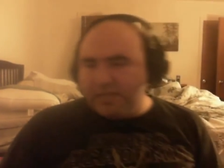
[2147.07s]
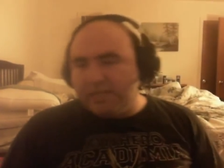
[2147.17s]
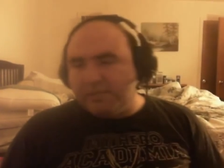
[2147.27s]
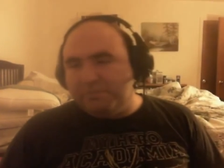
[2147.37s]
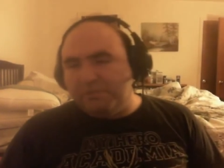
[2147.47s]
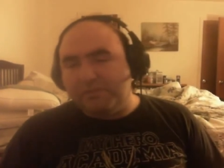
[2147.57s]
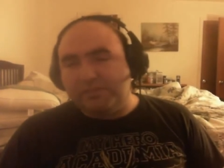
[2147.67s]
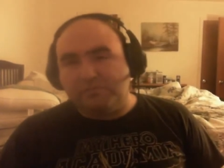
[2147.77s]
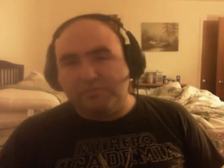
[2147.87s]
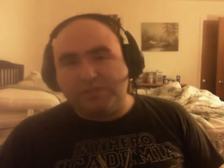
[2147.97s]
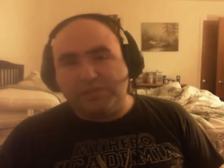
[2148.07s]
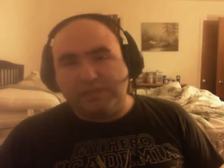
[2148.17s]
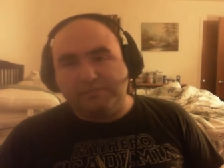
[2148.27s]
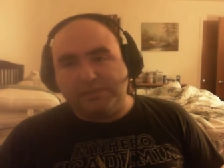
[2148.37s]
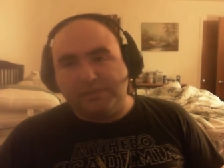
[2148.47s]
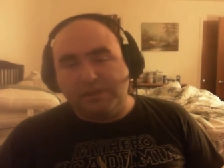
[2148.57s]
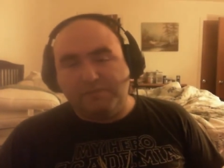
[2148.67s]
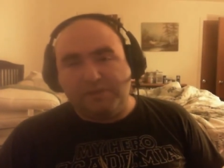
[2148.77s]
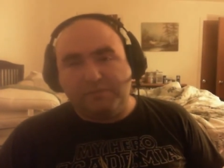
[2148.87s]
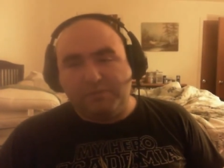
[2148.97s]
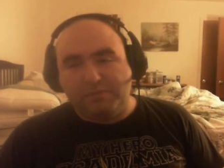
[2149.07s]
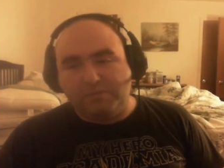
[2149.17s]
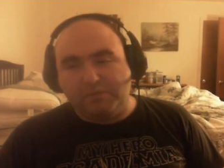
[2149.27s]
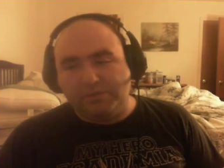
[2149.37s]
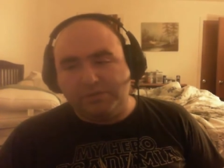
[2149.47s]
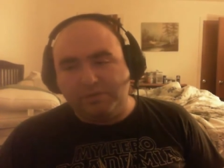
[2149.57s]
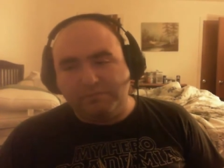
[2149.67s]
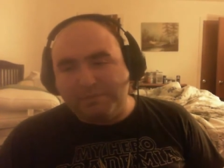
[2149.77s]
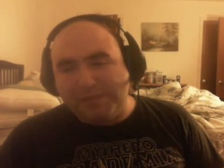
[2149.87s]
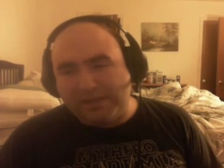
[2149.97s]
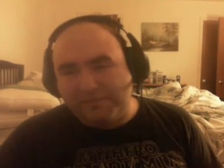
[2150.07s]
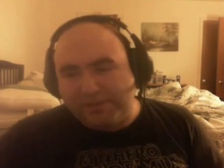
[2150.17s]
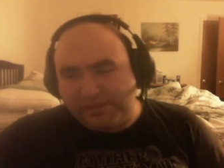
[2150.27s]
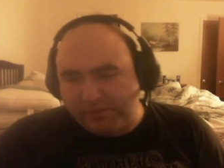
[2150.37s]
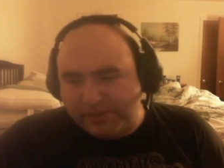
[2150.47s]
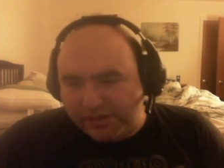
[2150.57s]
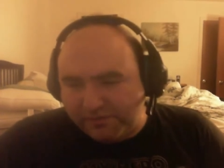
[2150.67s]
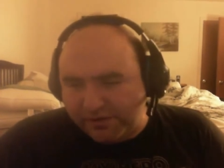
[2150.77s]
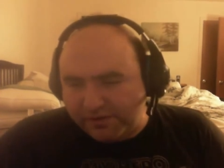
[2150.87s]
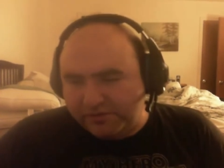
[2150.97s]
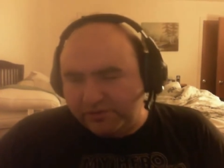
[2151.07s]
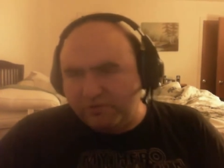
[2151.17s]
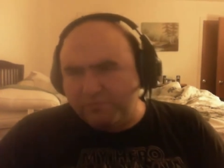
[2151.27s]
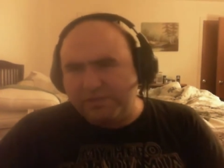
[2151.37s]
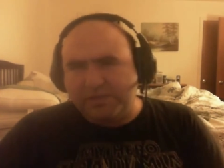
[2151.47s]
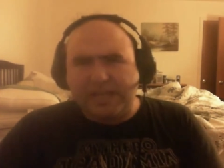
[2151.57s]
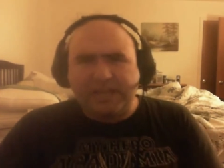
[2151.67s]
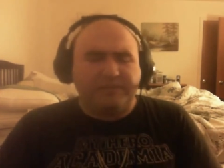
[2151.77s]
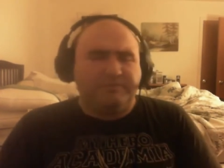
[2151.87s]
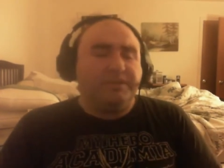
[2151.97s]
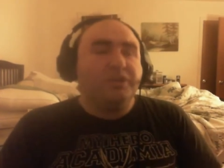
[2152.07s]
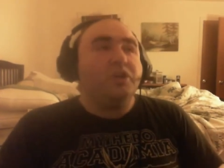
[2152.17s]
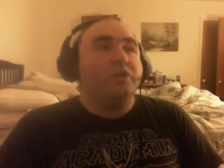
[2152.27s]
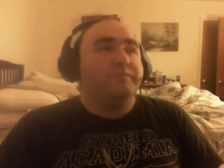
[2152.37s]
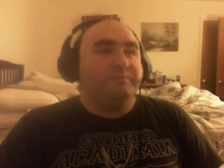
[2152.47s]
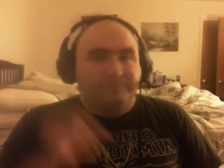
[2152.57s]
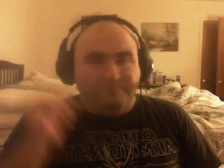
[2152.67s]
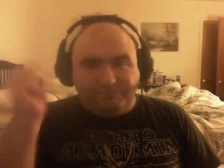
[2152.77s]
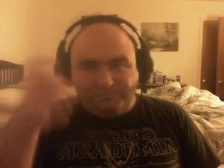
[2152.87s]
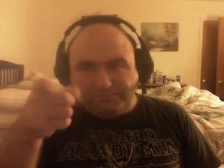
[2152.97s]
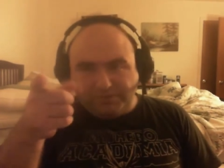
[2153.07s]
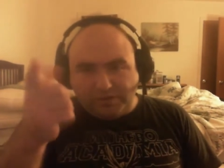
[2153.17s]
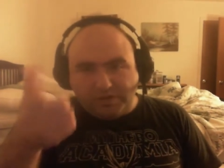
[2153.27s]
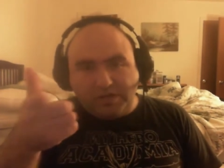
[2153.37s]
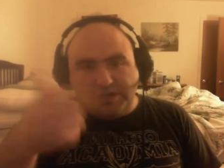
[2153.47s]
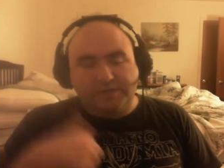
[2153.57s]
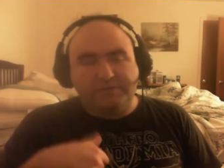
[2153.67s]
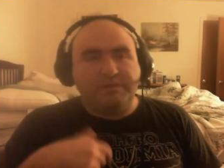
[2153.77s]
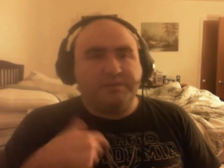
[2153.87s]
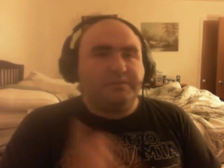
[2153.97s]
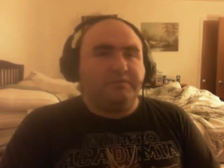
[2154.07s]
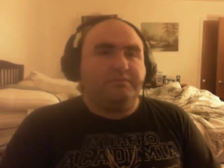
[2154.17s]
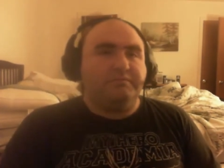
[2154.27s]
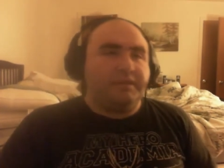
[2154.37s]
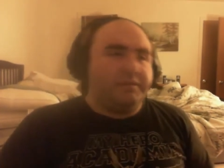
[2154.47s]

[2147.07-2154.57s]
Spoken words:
I think I could put my Switch games in there if I really wanted to. Maybe I could fit the Switch stuff in there too, but I could only... Good call. I could do that too.